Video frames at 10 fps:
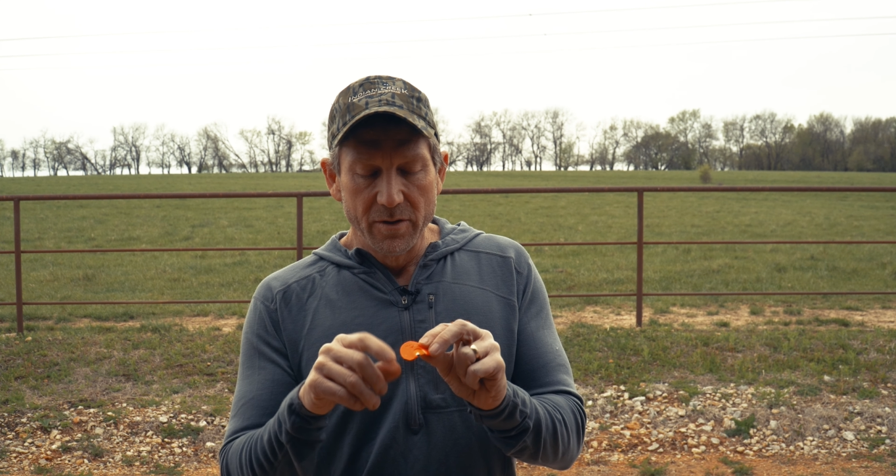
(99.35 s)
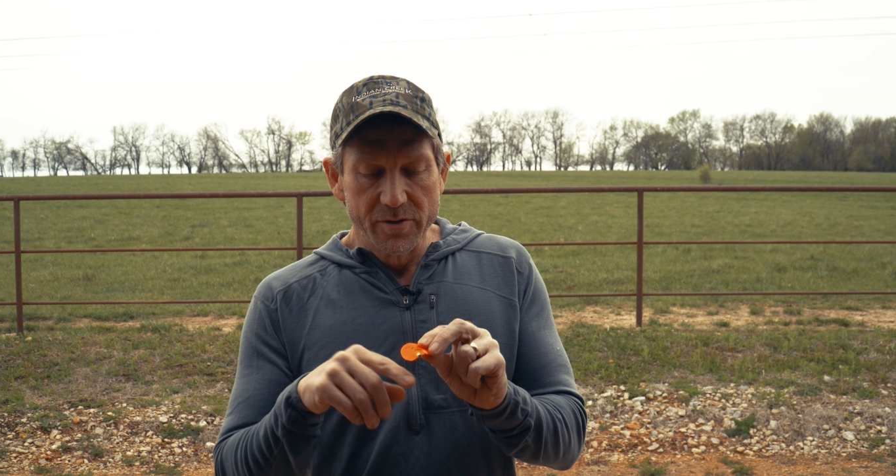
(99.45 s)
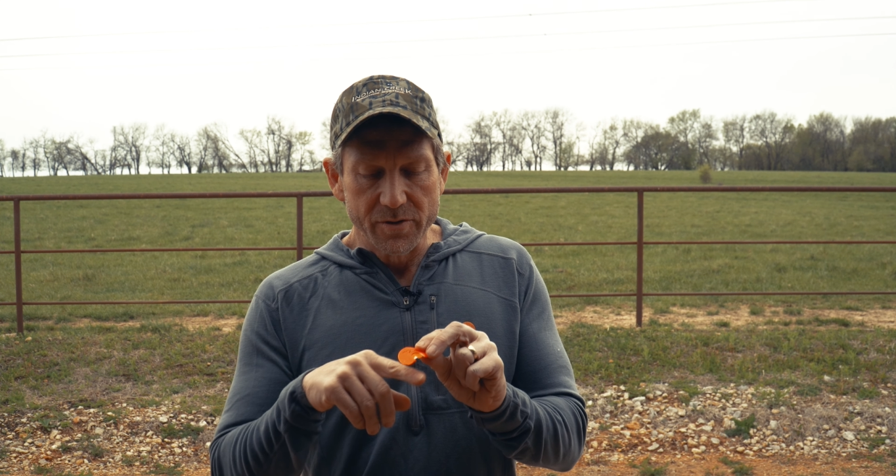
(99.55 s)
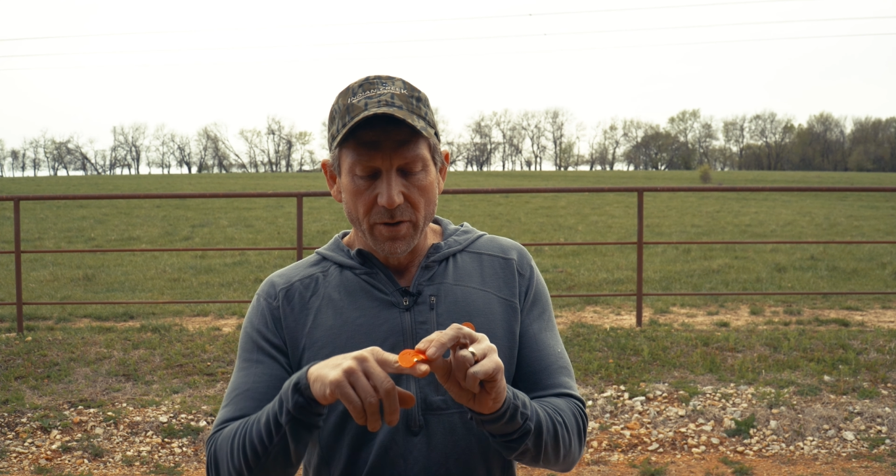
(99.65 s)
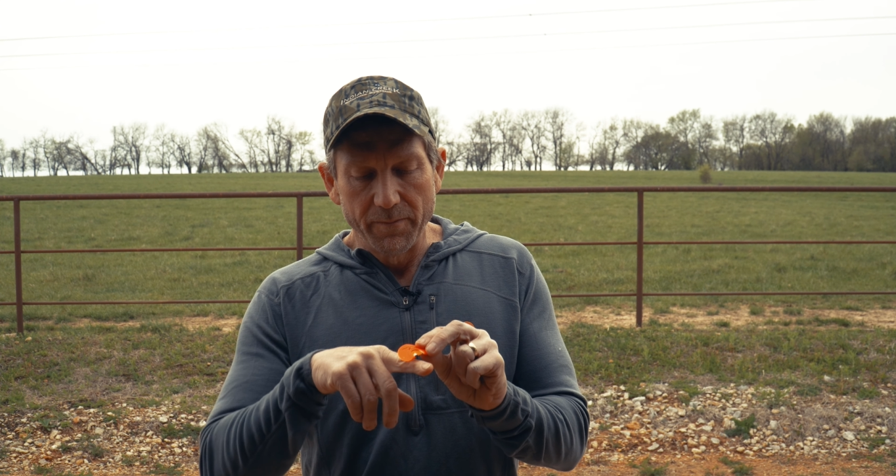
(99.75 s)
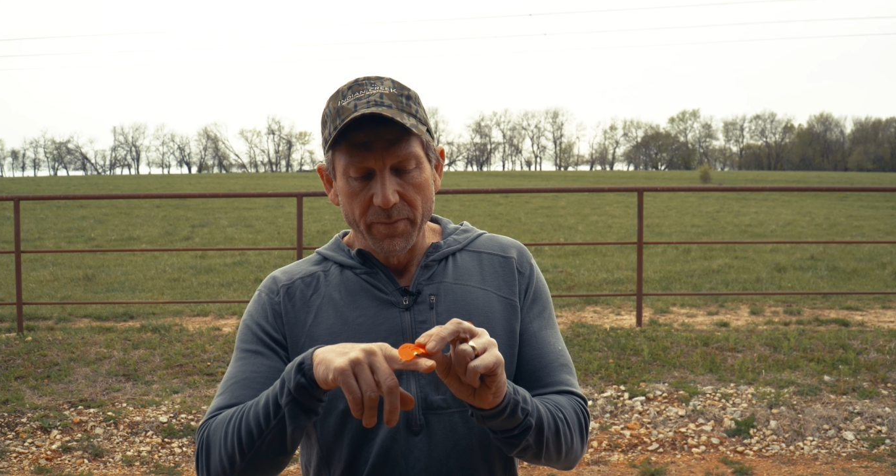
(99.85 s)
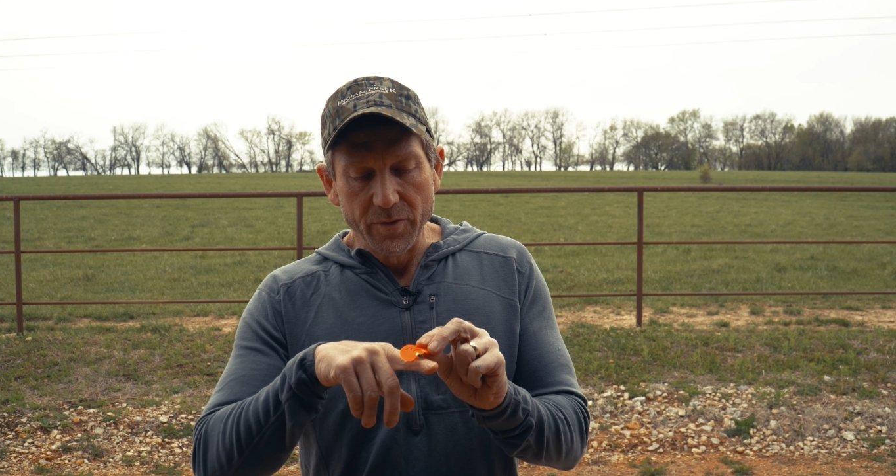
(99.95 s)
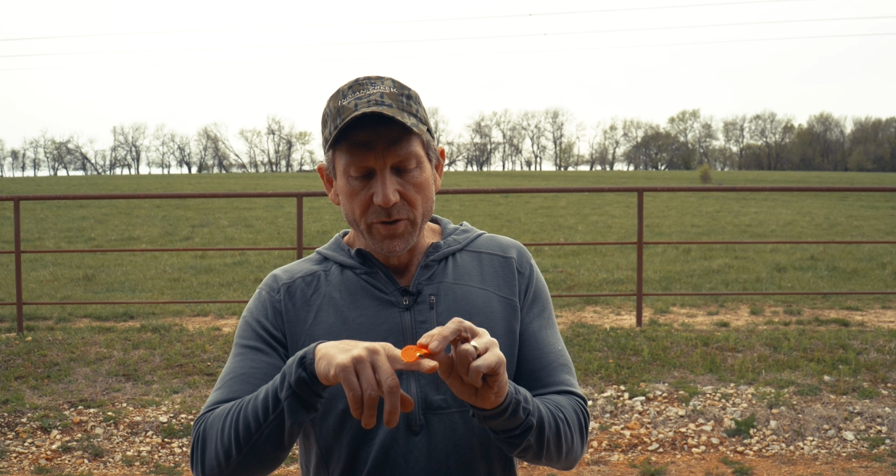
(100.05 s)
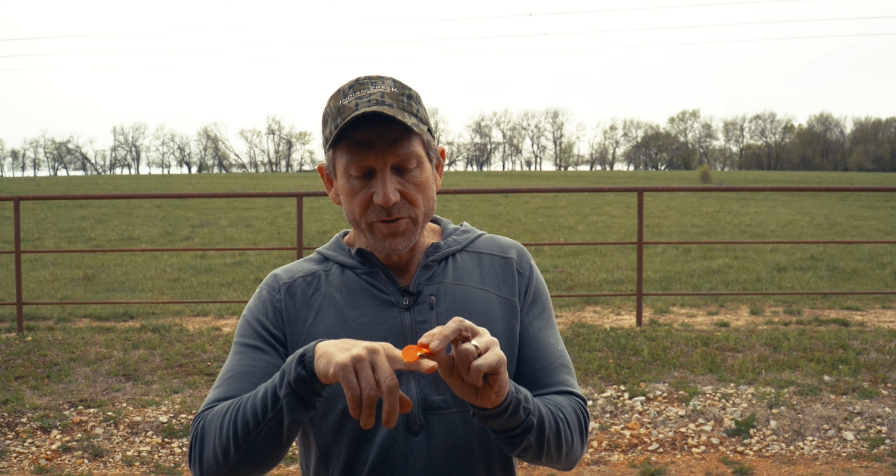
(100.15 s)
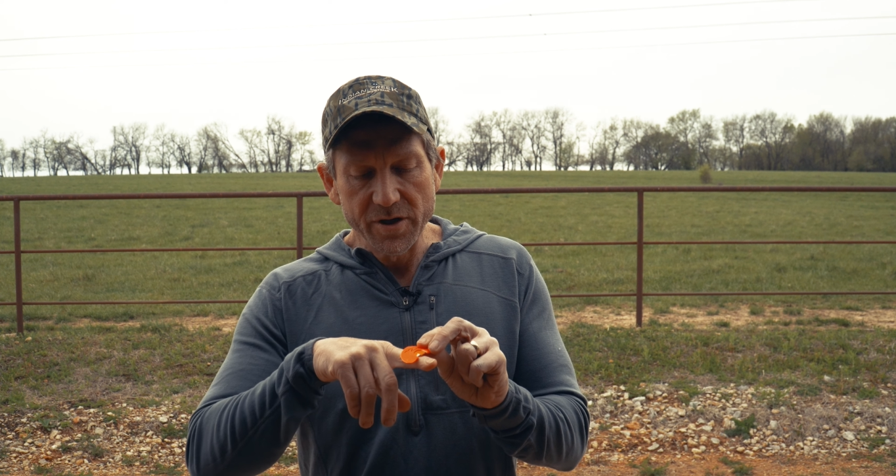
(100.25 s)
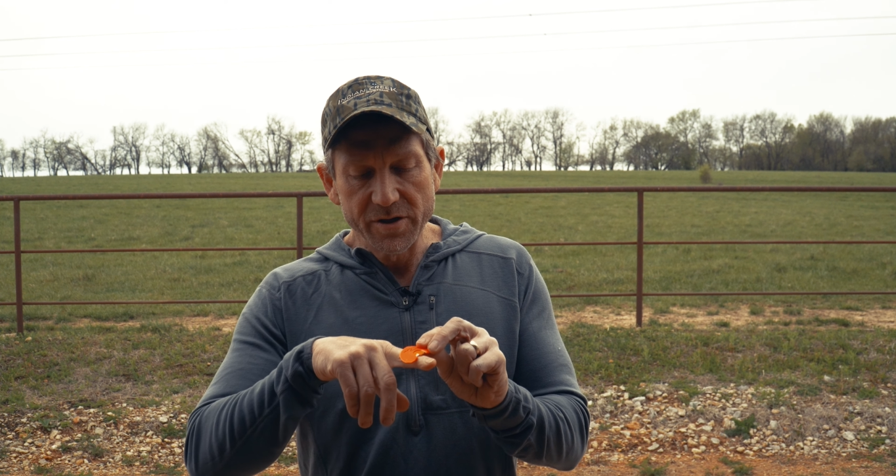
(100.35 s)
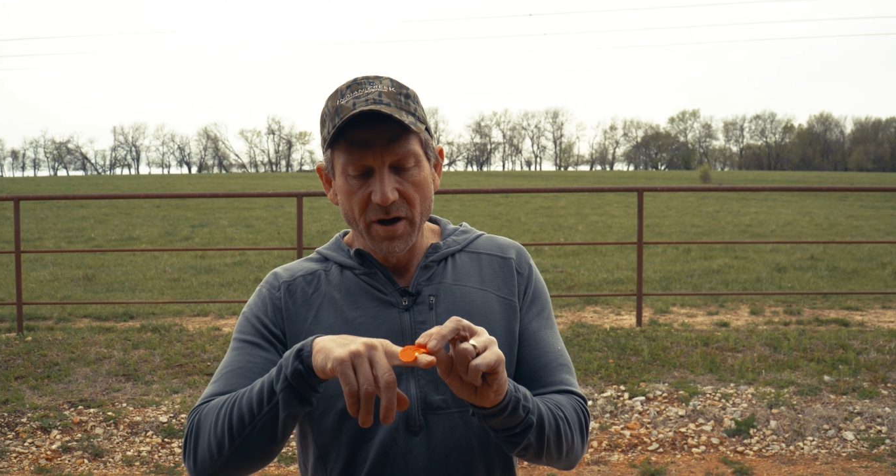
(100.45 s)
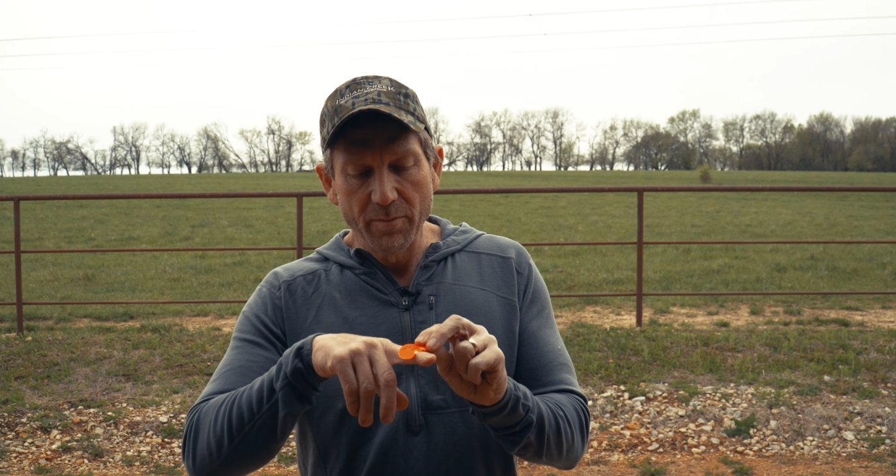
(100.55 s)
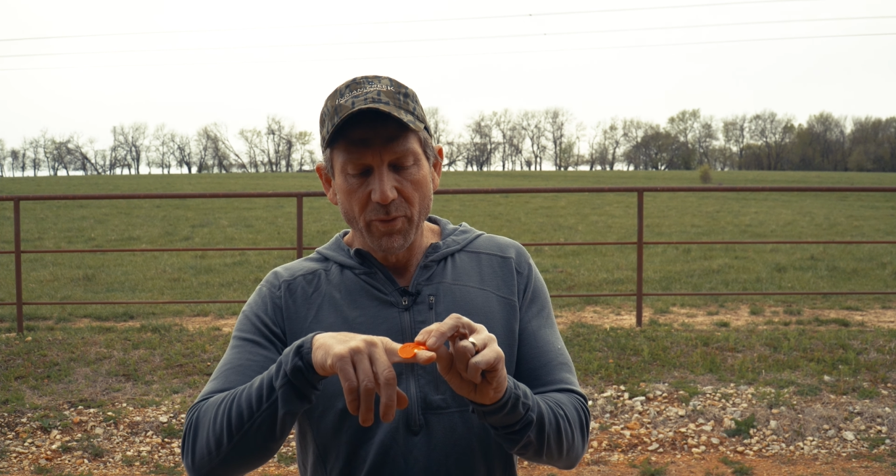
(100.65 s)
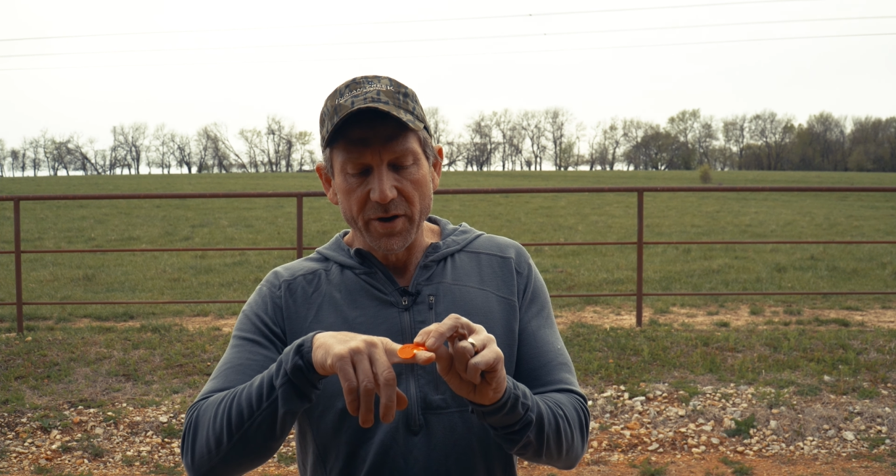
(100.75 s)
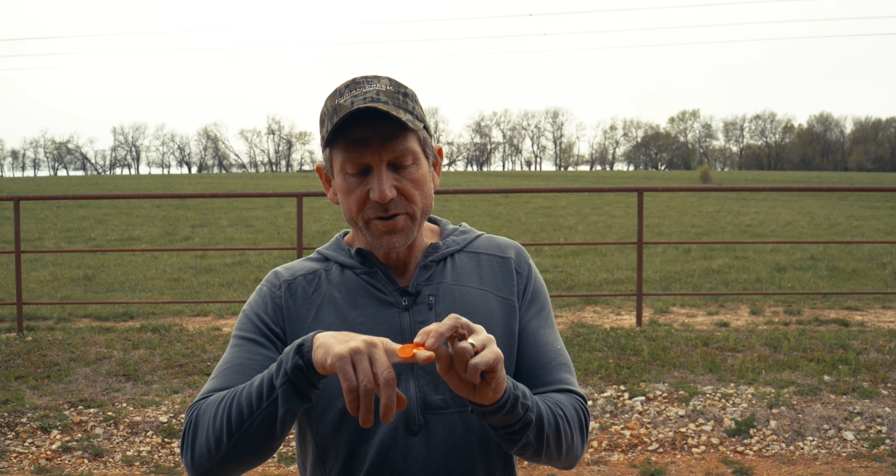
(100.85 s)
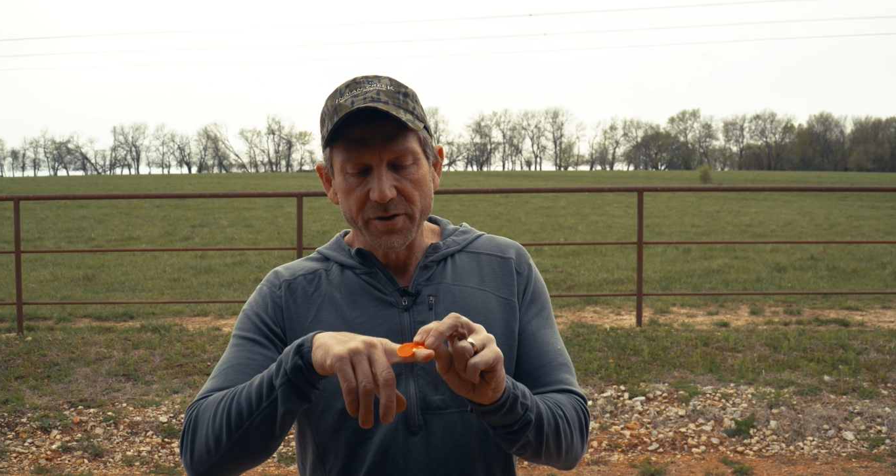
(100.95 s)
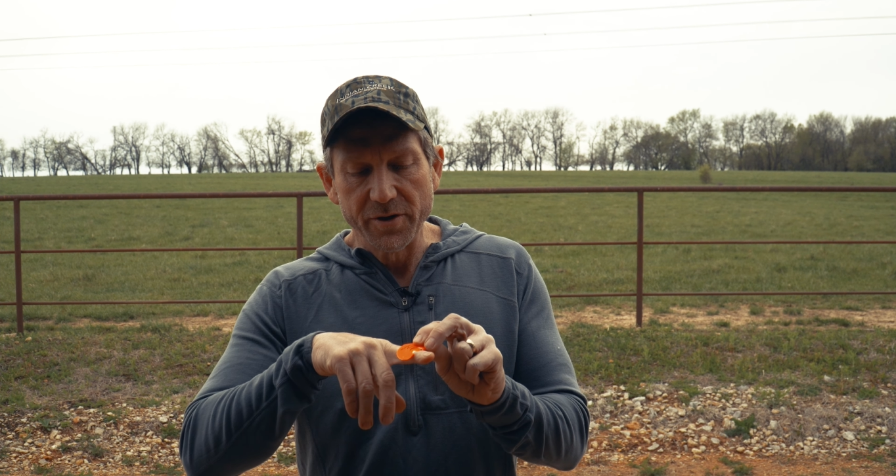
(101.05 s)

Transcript: So using tongue pressure,